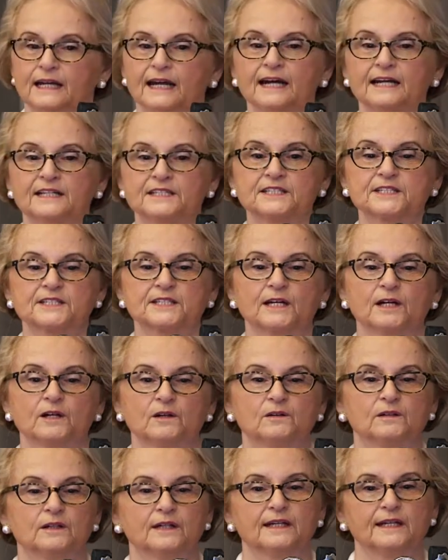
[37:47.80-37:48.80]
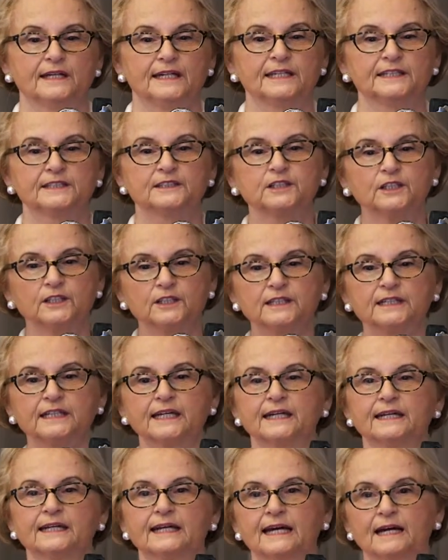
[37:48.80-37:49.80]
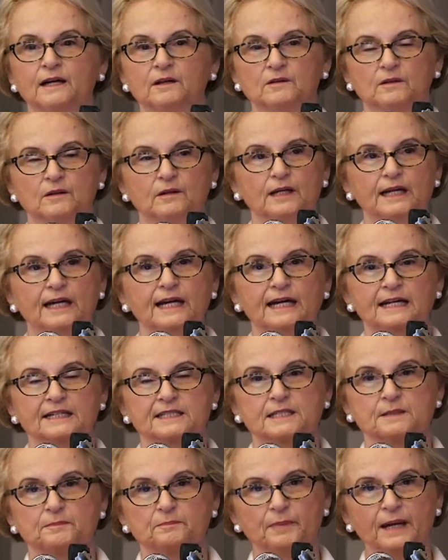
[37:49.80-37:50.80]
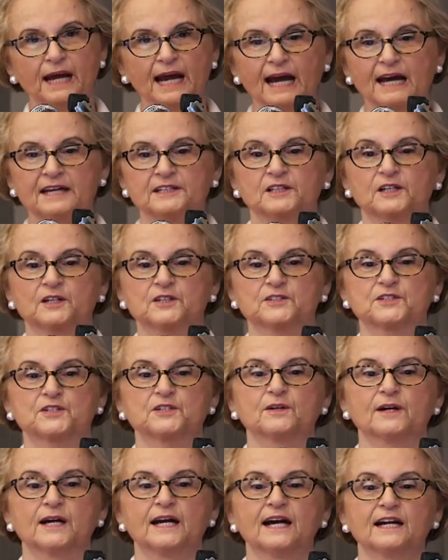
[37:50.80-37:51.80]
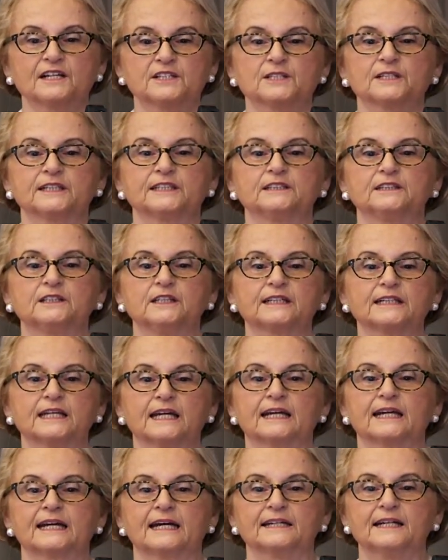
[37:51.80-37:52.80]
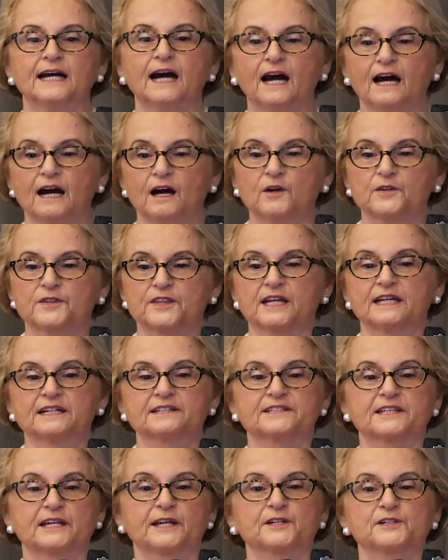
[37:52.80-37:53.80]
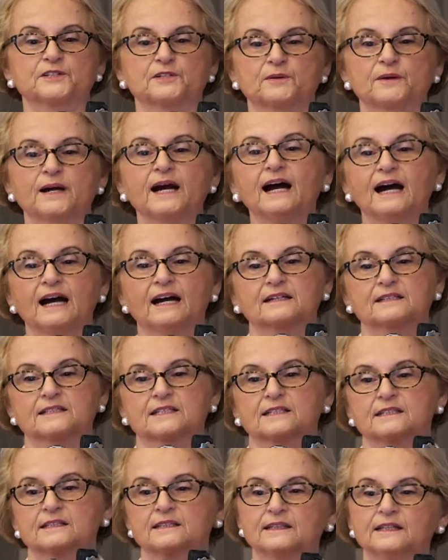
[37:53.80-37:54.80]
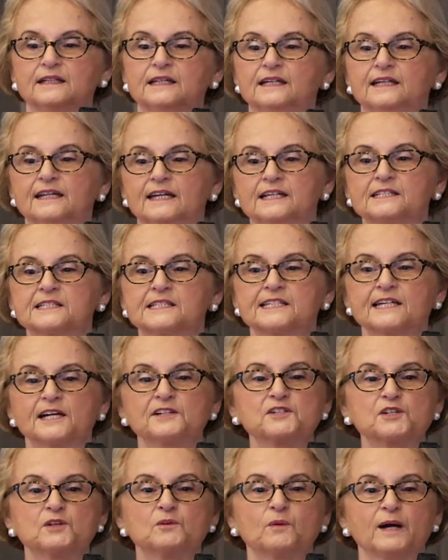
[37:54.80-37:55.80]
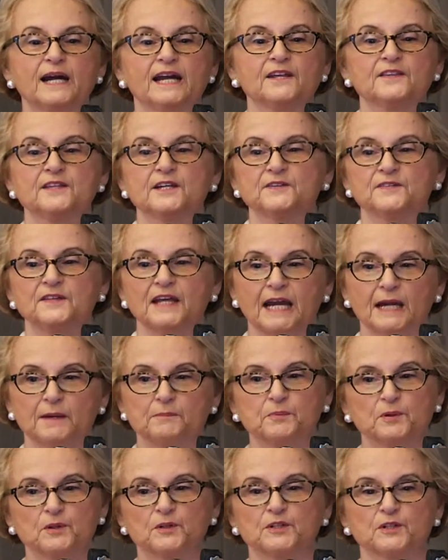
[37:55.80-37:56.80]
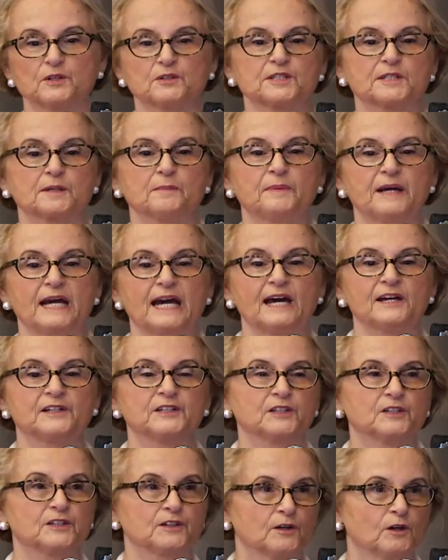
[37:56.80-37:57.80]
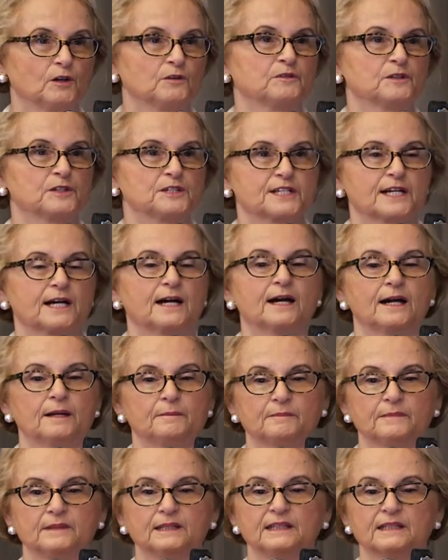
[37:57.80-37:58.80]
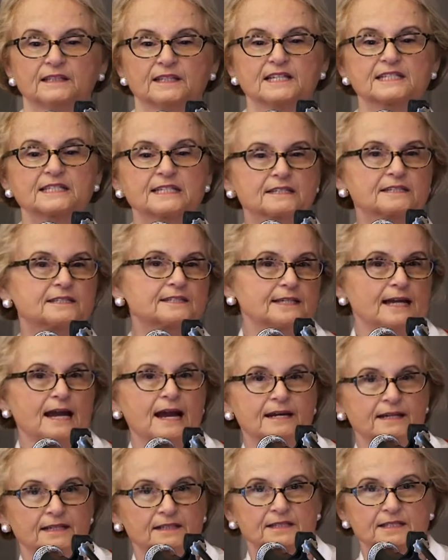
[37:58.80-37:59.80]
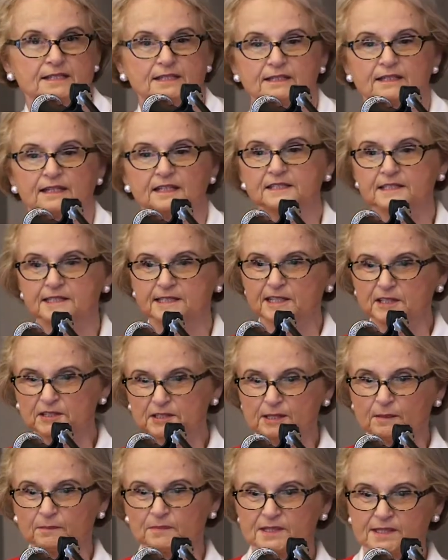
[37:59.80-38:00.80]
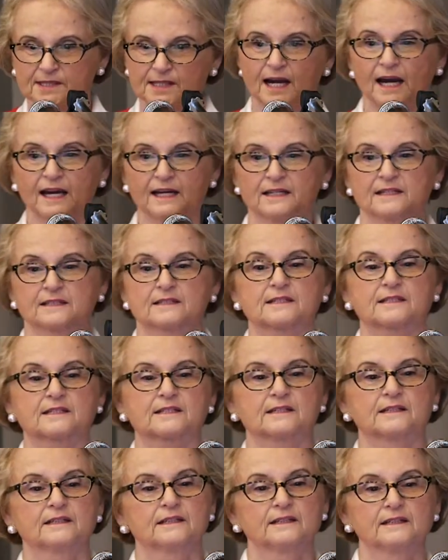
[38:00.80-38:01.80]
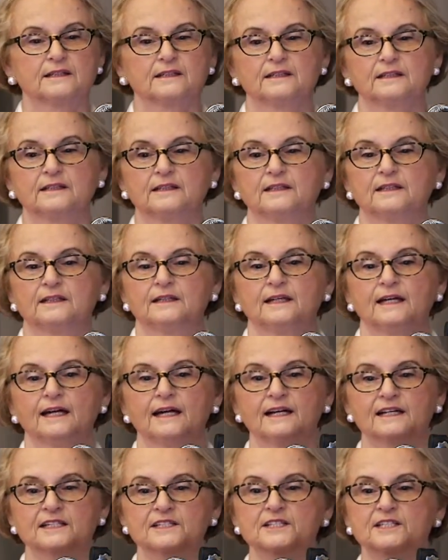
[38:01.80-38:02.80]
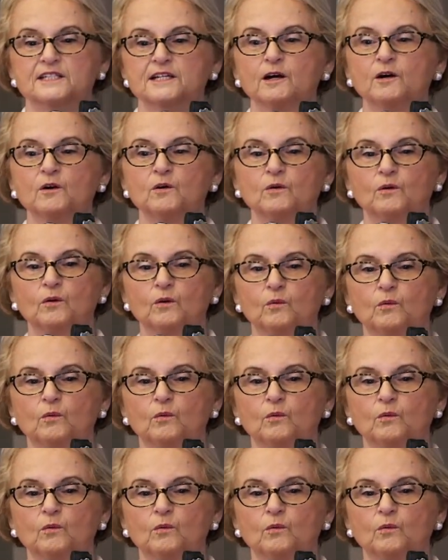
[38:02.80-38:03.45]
And so in looking at patterns, you're actually looking at how things interact in such a way that they produce a pattern over time. This is science. It's systems science. And so